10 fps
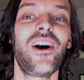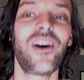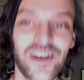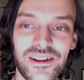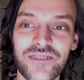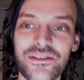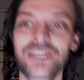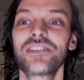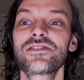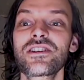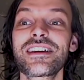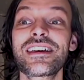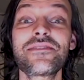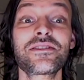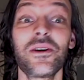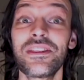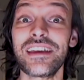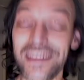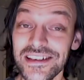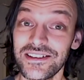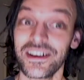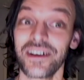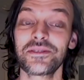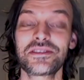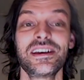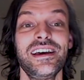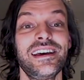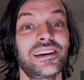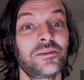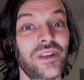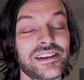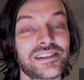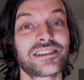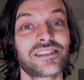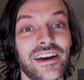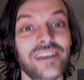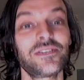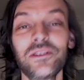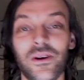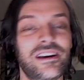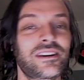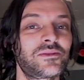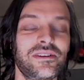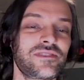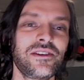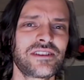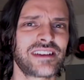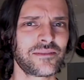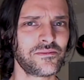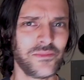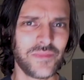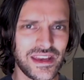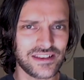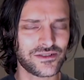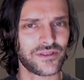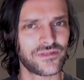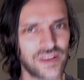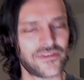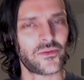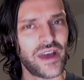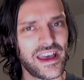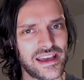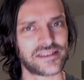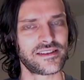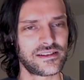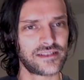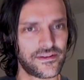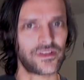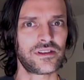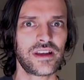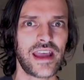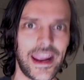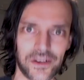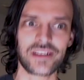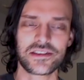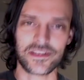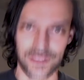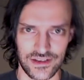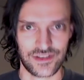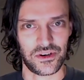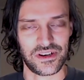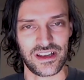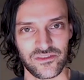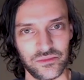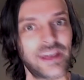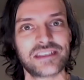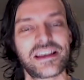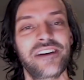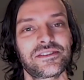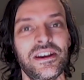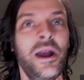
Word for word: all over the country, even on the East Coast, in places like New York. And we've noted in many sort of different ways in the different areas that this story kind of plays out